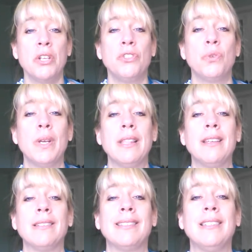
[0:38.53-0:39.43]
doing
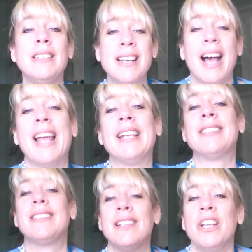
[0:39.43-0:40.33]
this
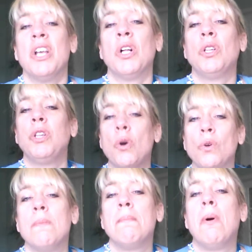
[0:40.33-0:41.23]
nice
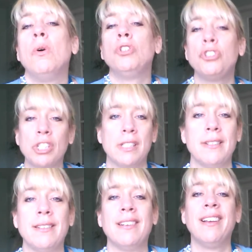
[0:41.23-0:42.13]

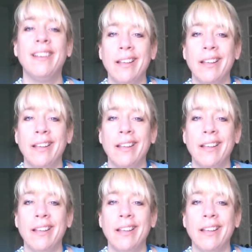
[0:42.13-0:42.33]
locomotion